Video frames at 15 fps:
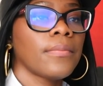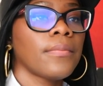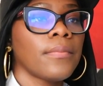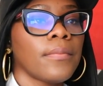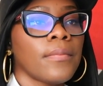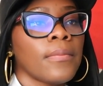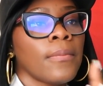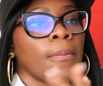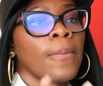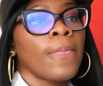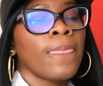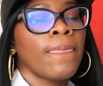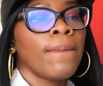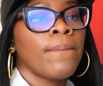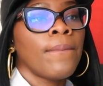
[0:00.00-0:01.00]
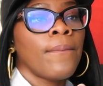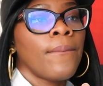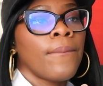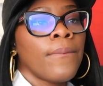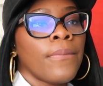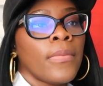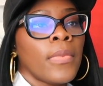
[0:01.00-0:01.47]

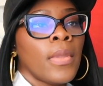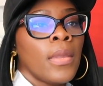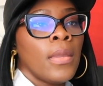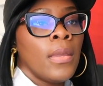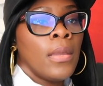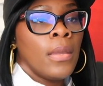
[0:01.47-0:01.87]
(no one is talking)